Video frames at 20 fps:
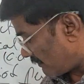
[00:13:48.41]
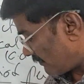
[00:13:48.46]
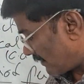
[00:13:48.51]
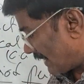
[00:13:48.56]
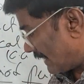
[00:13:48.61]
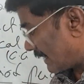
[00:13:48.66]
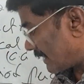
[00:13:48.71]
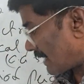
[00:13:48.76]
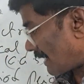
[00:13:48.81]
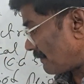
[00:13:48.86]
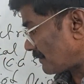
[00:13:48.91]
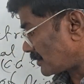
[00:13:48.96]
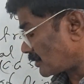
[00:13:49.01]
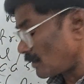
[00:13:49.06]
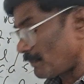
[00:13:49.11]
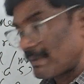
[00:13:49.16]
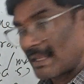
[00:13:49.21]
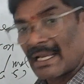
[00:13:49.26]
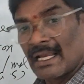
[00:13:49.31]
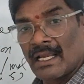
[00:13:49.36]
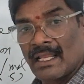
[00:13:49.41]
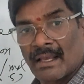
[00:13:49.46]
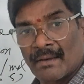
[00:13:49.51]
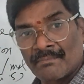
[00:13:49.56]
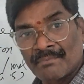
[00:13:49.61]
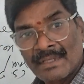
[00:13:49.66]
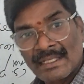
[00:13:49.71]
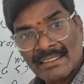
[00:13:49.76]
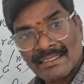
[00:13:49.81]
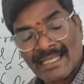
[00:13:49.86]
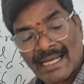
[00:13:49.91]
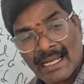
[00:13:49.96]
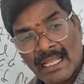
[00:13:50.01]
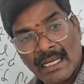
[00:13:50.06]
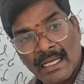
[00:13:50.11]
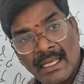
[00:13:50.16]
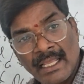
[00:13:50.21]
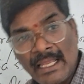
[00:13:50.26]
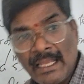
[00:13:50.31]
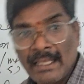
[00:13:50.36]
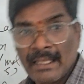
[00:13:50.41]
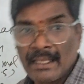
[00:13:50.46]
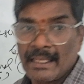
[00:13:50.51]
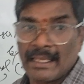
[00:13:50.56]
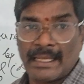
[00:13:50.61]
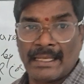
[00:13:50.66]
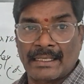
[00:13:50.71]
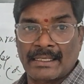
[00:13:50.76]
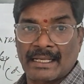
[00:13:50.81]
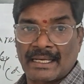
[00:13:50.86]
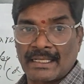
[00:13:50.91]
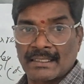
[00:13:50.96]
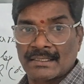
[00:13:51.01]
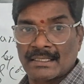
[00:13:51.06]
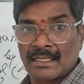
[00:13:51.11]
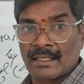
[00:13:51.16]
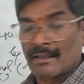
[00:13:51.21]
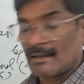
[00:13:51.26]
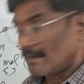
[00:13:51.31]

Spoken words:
When it comes to beryllium, suddenly increased.